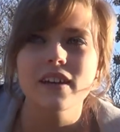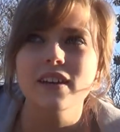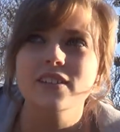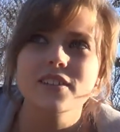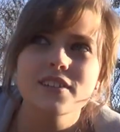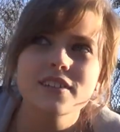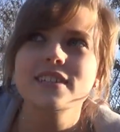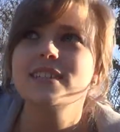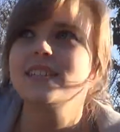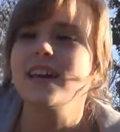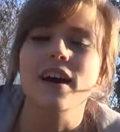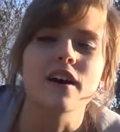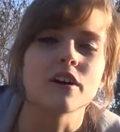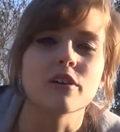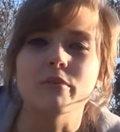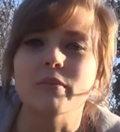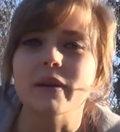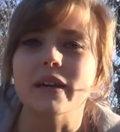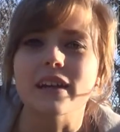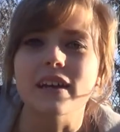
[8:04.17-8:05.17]
Just
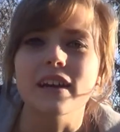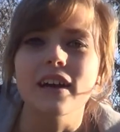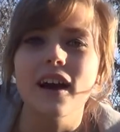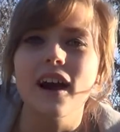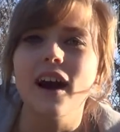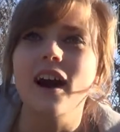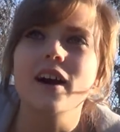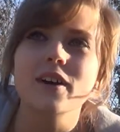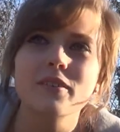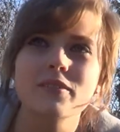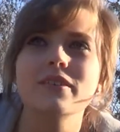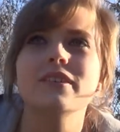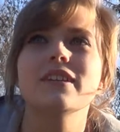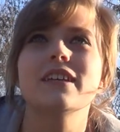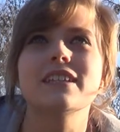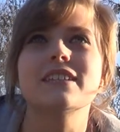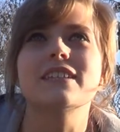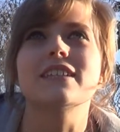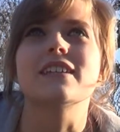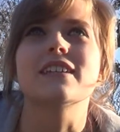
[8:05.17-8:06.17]
tell me. I will
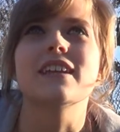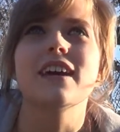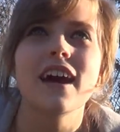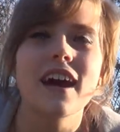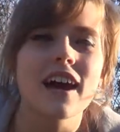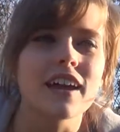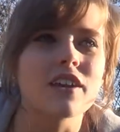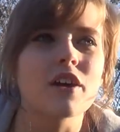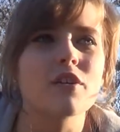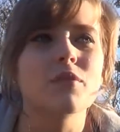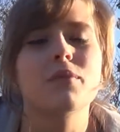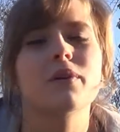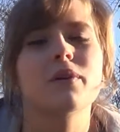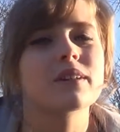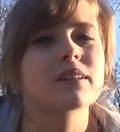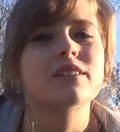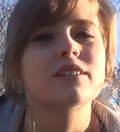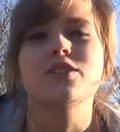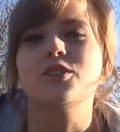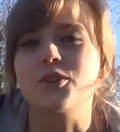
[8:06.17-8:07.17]
listen and I will
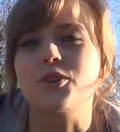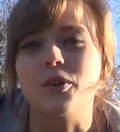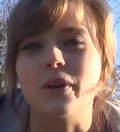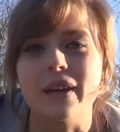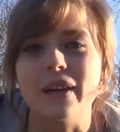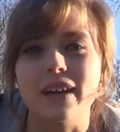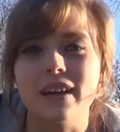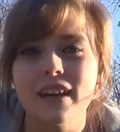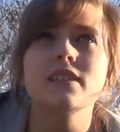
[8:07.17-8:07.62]
enjoy it.